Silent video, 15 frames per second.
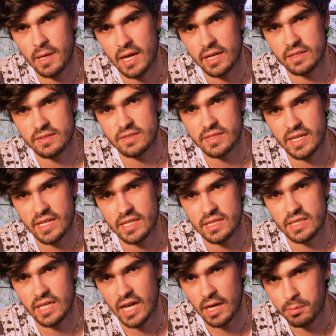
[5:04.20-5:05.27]
back saying
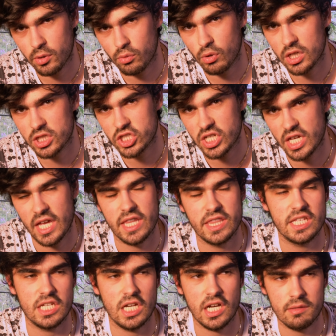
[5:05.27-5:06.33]
the Apple Watch and
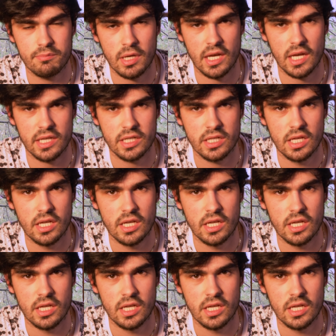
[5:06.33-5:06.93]
the iPad,